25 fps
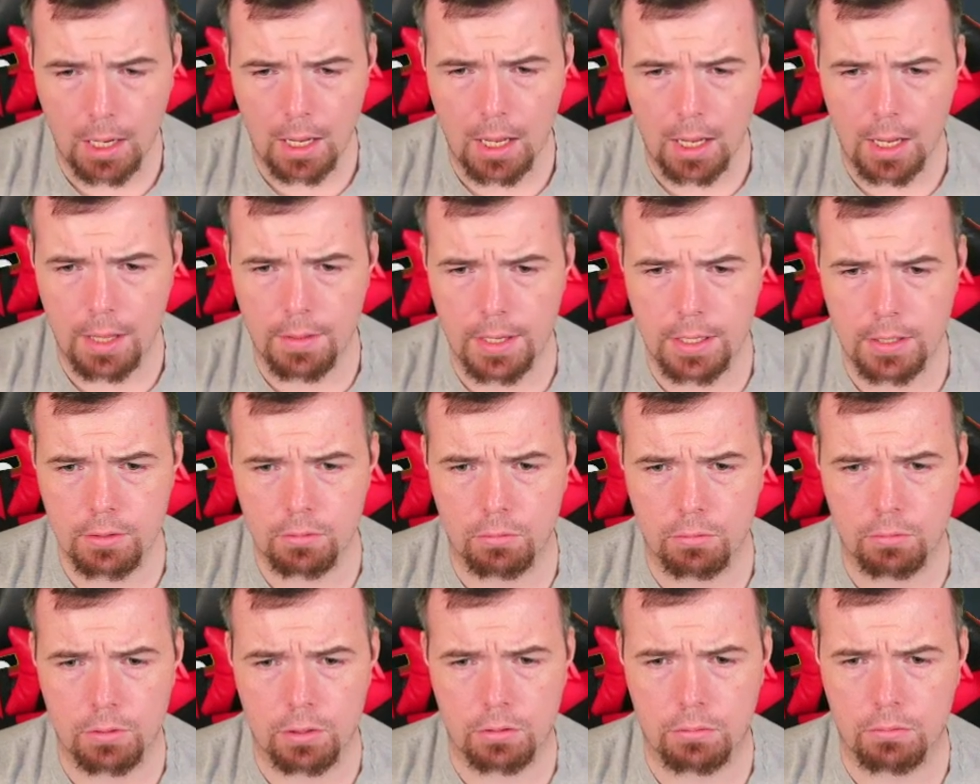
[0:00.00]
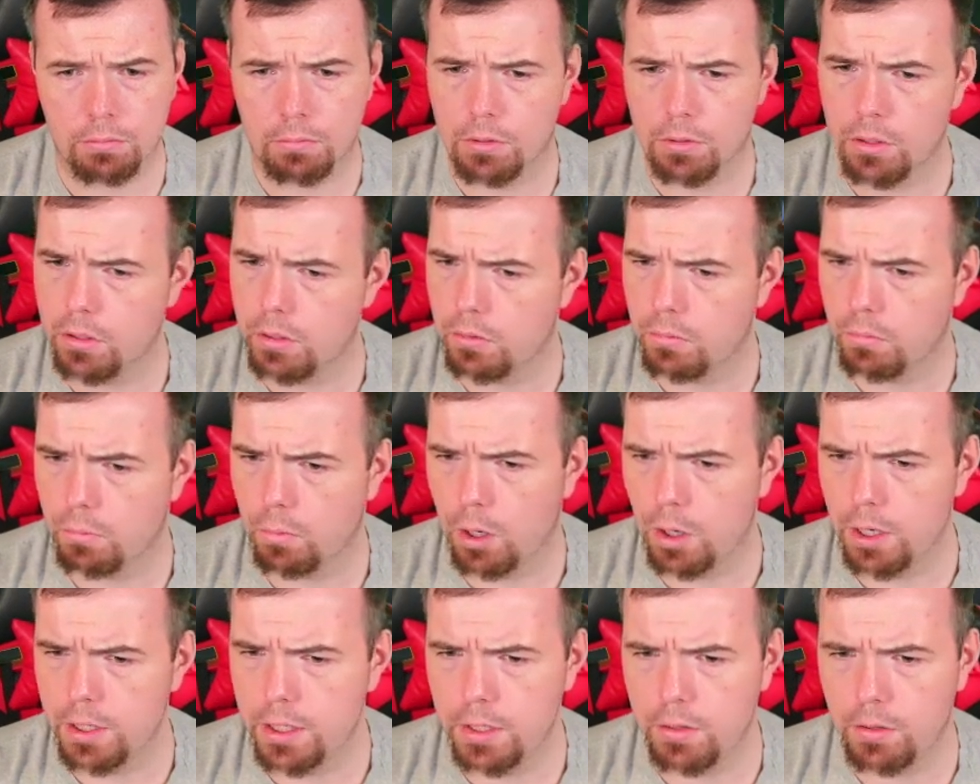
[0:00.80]
These are all...
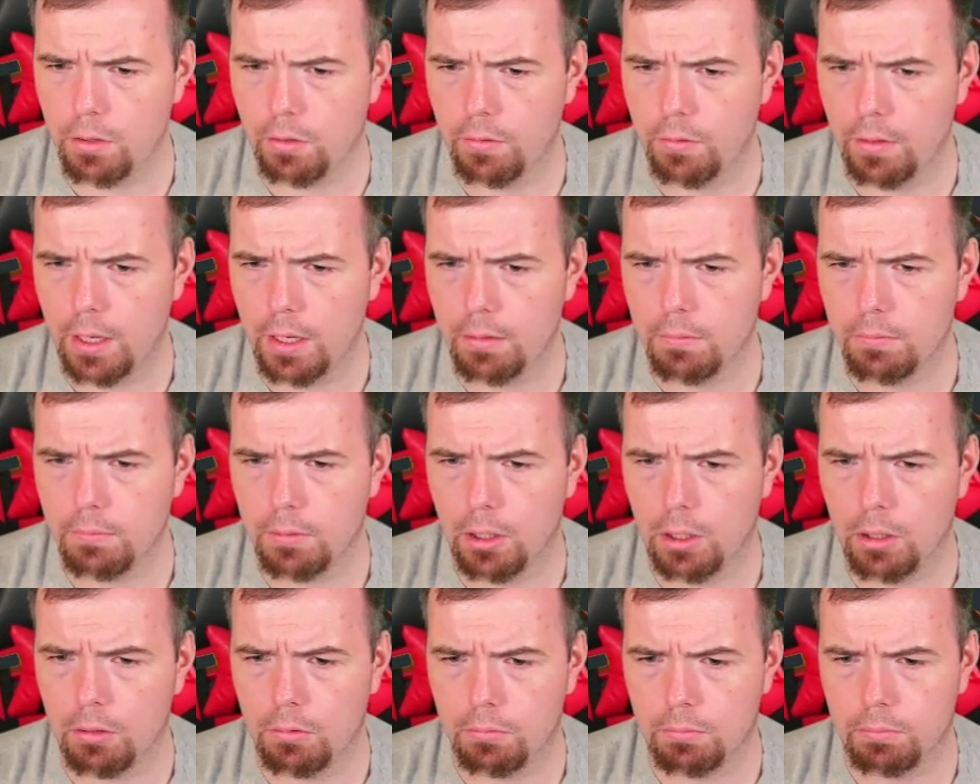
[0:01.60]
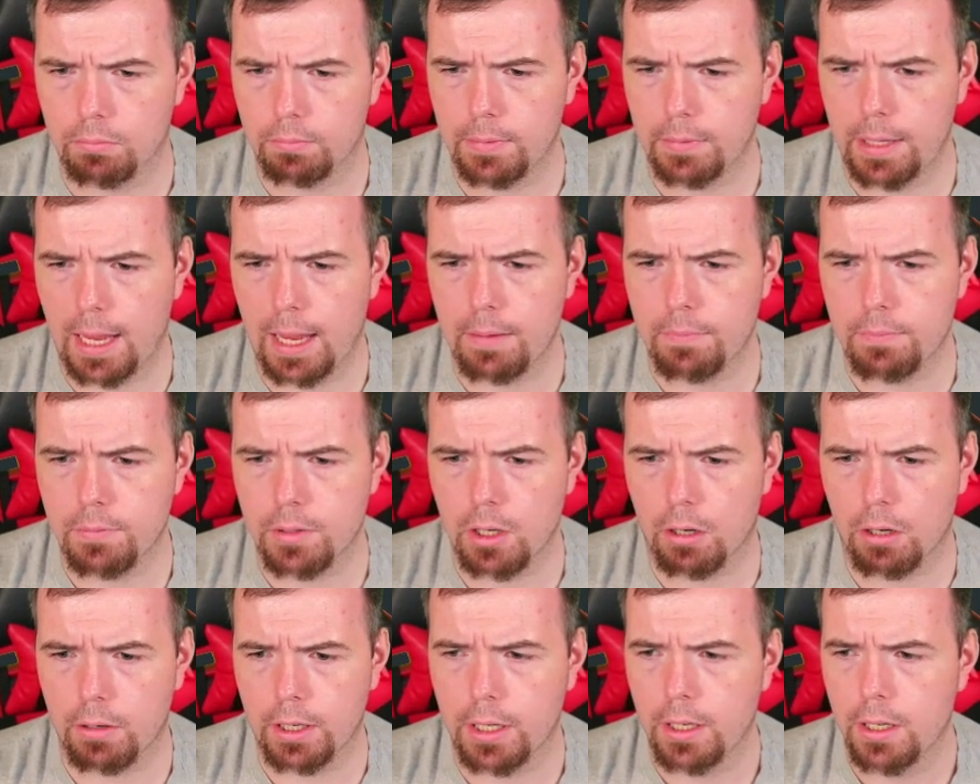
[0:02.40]
Why has it done that? Oh, yeah,
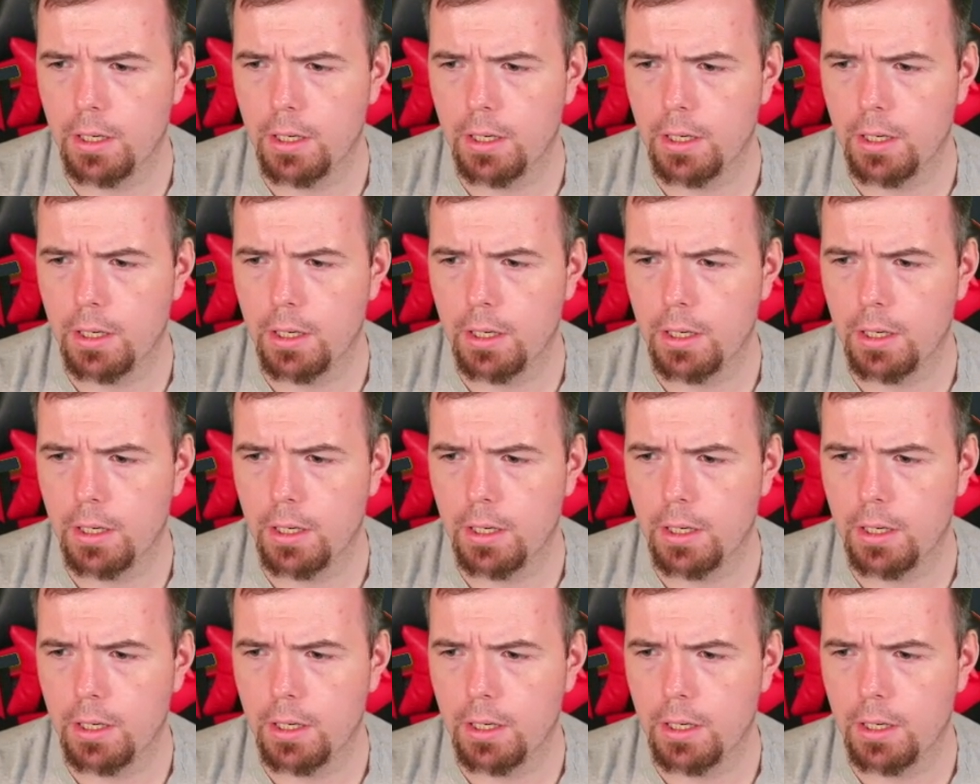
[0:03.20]
sorry.